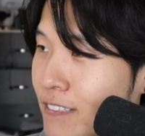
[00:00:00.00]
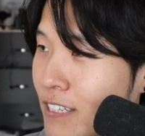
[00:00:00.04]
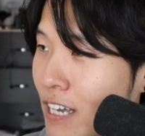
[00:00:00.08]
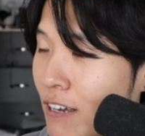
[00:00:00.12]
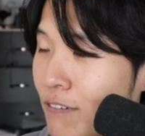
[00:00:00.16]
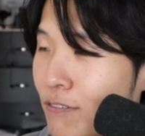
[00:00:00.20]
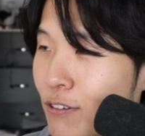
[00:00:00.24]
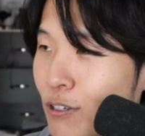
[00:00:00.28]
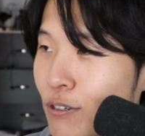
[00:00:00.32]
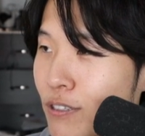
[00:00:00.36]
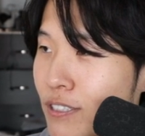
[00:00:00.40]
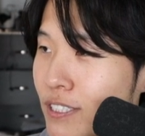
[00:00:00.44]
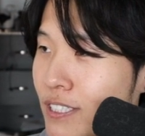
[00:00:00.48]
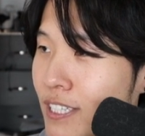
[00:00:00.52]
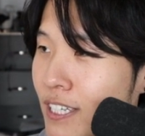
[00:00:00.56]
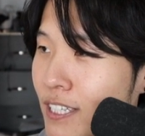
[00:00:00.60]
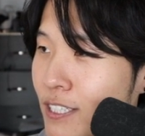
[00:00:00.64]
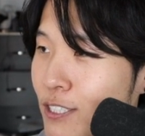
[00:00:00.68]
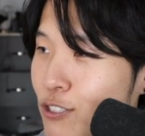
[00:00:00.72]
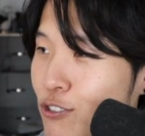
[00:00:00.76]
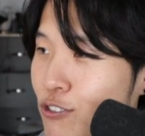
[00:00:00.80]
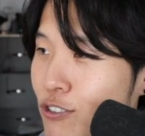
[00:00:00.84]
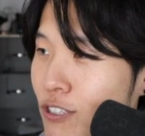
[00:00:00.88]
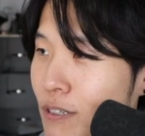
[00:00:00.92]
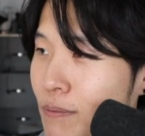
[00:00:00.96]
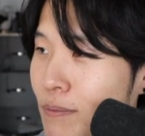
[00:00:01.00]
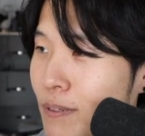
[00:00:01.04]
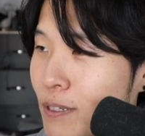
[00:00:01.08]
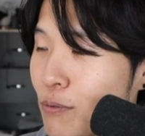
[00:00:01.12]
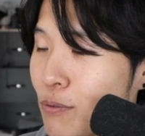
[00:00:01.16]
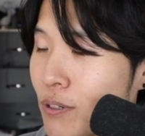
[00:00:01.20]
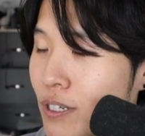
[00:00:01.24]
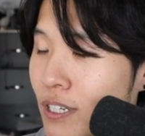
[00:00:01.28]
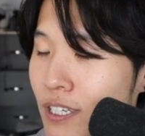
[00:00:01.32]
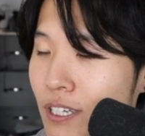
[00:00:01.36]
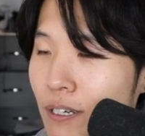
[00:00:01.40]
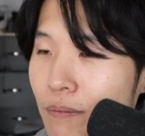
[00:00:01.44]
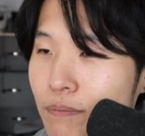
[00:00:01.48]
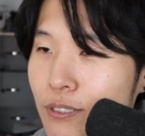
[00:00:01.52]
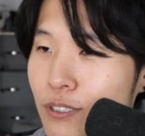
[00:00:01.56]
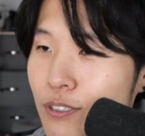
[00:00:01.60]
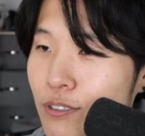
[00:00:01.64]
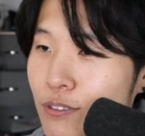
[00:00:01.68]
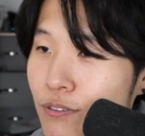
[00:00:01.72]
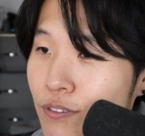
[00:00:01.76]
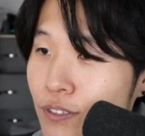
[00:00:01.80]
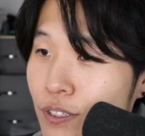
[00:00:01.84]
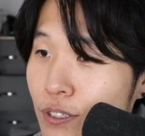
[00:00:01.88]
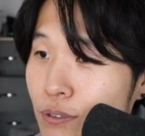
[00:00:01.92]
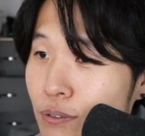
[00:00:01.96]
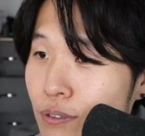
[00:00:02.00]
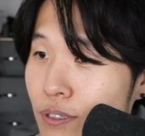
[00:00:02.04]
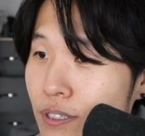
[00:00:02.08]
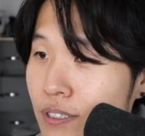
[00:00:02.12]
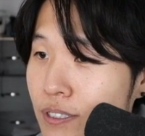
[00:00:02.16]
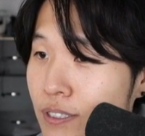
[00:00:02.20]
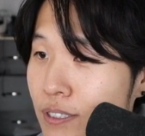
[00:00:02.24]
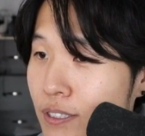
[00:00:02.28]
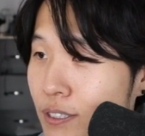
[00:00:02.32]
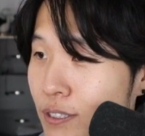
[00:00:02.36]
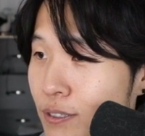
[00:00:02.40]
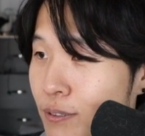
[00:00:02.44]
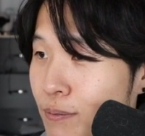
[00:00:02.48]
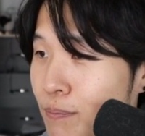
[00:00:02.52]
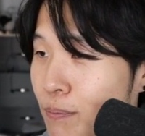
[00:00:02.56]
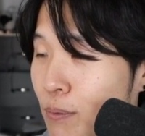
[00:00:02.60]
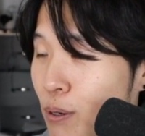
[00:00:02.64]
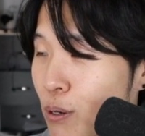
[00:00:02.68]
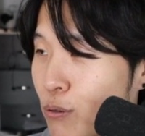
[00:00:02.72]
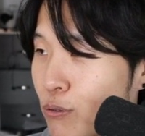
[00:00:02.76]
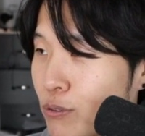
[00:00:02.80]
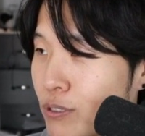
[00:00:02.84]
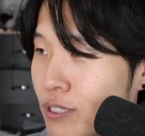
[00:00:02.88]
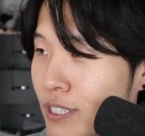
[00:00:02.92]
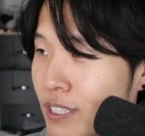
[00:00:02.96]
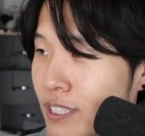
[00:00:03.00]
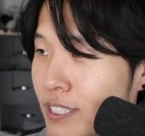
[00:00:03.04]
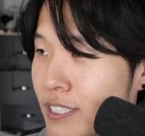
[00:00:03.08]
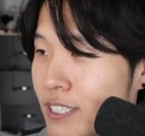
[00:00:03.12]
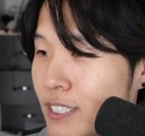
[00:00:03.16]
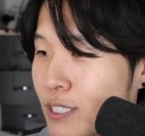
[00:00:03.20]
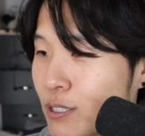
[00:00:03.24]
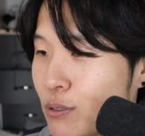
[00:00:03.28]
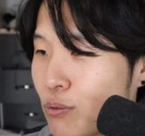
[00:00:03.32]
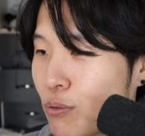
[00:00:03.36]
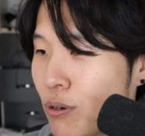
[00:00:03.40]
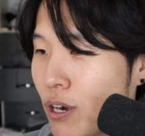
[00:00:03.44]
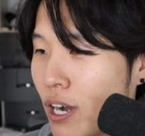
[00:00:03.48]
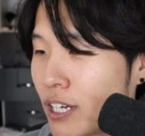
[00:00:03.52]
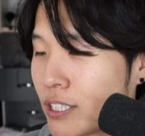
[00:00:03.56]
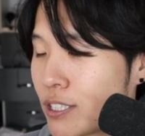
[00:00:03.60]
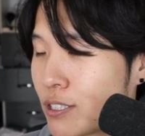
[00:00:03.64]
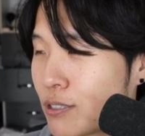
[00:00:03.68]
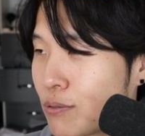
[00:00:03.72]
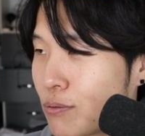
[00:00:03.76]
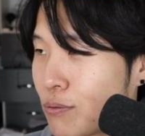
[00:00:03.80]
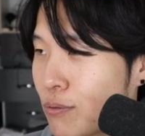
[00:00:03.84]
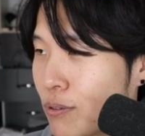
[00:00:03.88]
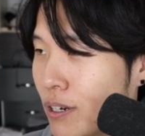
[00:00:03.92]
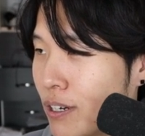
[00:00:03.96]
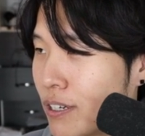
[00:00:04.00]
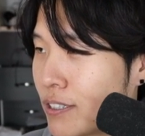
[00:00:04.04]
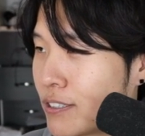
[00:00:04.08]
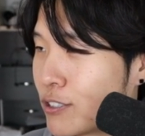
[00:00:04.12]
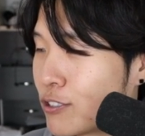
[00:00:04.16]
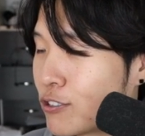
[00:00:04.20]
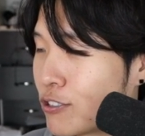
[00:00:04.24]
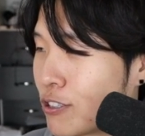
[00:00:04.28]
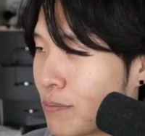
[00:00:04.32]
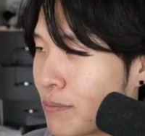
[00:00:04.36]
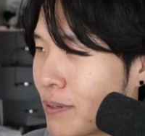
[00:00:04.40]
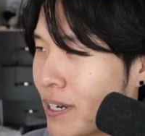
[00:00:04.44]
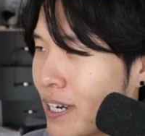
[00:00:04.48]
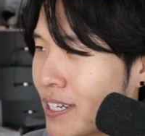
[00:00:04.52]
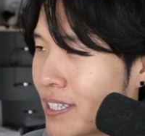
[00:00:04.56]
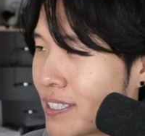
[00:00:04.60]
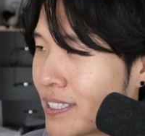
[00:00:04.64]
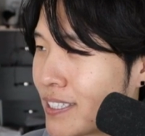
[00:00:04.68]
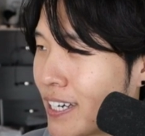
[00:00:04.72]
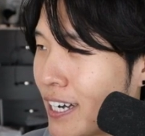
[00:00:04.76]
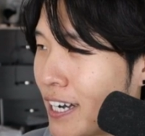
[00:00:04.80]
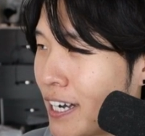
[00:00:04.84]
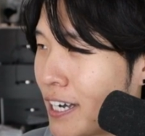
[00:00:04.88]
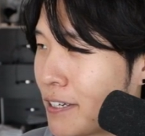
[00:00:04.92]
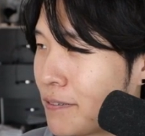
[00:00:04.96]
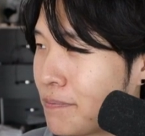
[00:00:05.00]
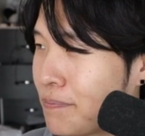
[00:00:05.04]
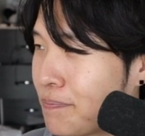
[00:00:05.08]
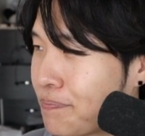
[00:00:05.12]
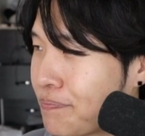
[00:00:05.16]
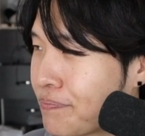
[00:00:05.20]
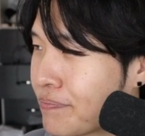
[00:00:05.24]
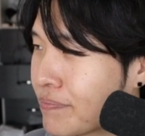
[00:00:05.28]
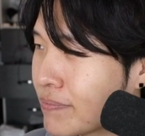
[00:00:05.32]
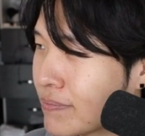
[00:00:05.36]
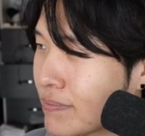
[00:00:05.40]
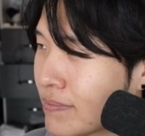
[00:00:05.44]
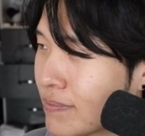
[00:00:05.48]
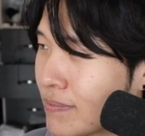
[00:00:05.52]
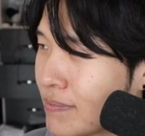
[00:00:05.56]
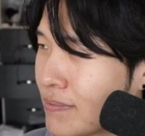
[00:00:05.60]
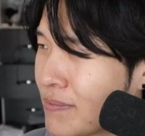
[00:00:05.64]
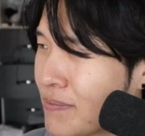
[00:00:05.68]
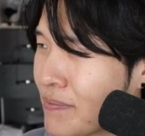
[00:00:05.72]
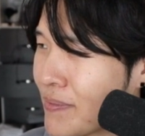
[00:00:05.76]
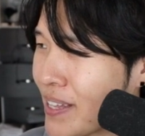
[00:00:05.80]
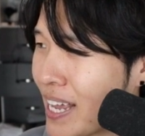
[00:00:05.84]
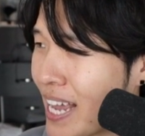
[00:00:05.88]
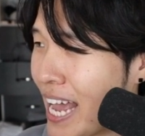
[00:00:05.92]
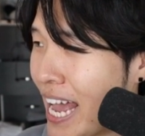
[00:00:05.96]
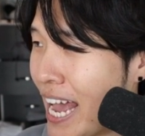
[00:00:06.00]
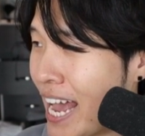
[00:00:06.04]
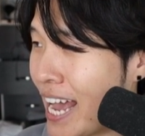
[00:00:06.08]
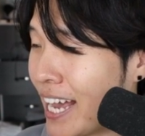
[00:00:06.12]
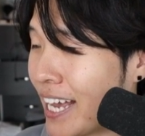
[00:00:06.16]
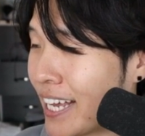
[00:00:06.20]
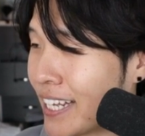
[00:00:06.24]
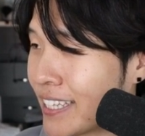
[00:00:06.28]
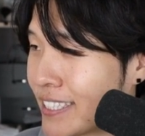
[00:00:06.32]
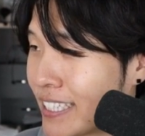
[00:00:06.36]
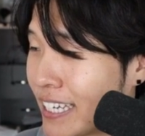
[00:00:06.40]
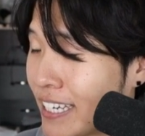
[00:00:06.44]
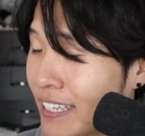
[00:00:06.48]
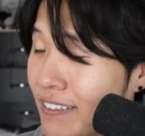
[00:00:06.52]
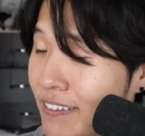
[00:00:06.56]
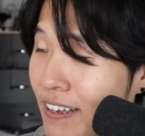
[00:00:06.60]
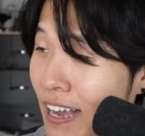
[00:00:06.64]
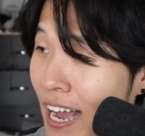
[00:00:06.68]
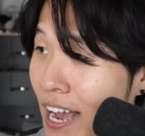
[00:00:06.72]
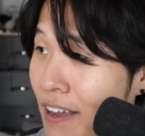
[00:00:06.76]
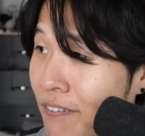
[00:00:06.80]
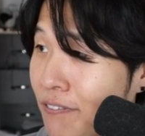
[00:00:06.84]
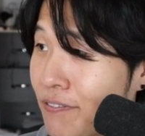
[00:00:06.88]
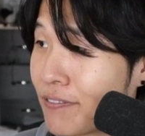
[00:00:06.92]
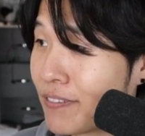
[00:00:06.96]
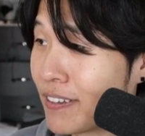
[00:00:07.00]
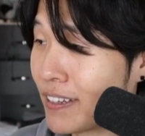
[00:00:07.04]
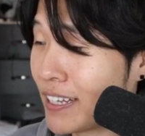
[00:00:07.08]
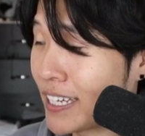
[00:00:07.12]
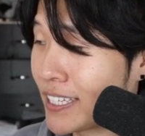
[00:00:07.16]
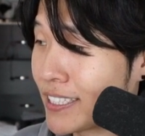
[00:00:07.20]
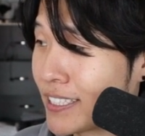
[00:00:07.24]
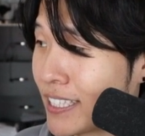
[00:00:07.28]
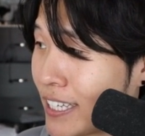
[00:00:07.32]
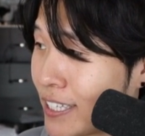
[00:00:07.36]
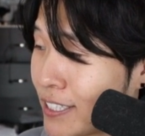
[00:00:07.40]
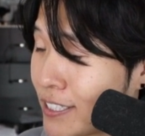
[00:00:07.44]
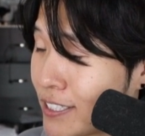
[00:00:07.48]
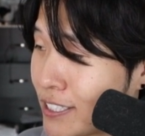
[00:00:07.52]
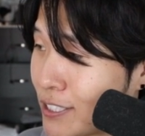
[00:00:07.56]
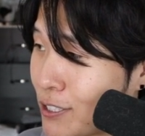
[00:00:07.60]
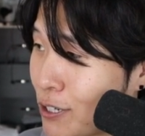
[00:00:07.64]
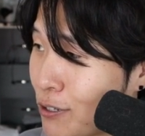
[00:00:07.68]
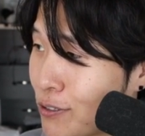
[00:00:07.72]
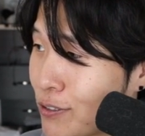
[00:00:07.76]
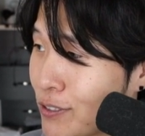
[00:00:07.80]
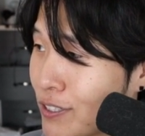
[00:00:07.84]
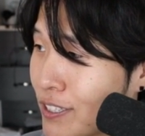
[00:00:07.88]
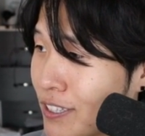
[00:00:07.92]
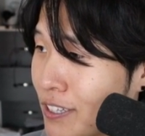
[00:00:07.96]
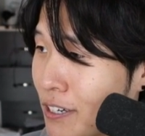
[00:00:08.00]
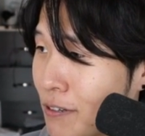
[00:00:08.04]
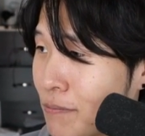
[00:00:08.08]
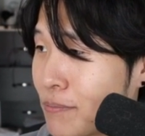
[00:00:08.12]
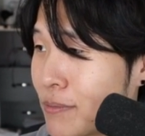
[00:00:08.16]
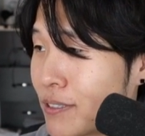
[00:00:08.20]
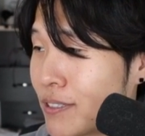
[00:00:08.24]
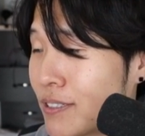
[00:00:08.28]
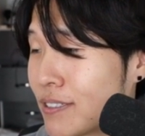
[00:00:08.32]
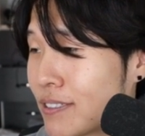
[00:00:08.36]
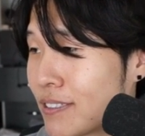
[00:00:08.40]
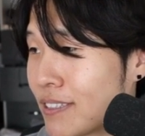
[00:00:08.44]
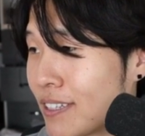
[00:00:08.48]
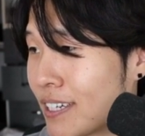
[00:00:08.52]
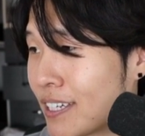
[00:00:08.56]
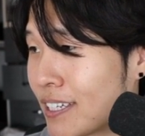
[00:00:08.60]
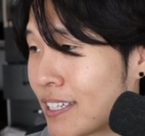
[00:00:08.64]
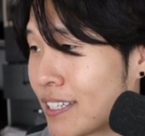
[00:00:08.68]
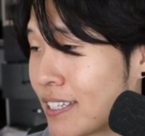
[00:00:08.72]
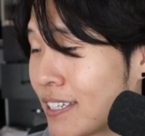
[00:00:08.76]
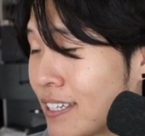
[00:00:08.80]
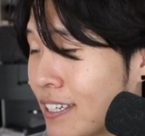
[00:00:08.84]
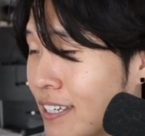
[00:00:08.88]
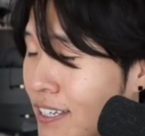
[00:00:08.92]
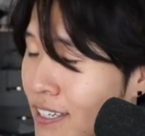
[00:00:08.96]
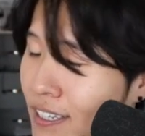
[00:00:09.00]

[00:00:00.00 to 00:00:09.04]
I've always said streaming when it comes to viewers, you mostly just watch one stream at a time and they have like they show you the numbers like